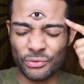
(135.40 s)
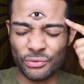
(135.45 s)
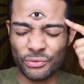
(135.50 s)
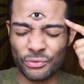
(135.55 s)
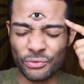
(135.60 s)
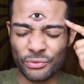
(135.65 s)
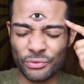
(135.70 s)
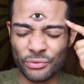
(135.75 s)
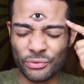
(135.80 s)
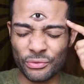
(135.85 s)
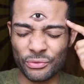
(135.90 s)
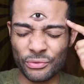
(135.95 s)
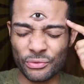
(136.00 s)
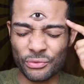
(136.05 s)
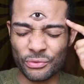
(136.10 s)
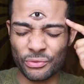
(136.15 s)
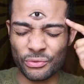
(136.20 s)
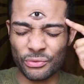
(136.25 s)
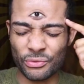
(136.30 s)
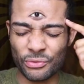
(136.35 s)
like, you know what, I
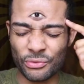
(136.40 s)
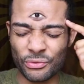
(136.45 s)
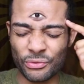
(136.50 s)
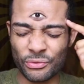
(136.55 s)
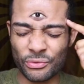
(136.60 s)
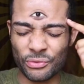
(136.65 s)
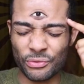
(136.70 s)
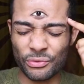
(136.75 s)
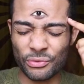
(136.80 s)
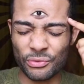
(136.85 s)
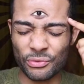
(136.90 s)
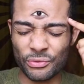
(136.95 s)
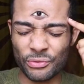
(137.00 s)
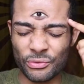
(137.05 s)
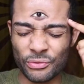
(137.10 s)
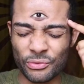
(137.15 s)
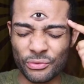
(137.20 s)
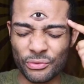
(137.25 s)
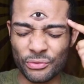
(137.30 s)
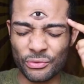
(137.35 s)
might as well give it a little
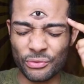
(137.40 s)
look.